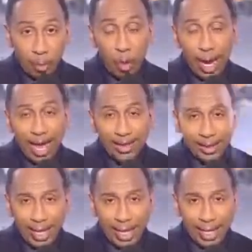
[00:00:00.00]
more
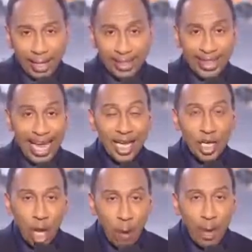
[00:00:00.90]
athletic. They
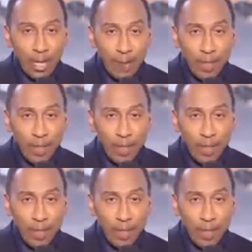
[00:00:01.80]
know it,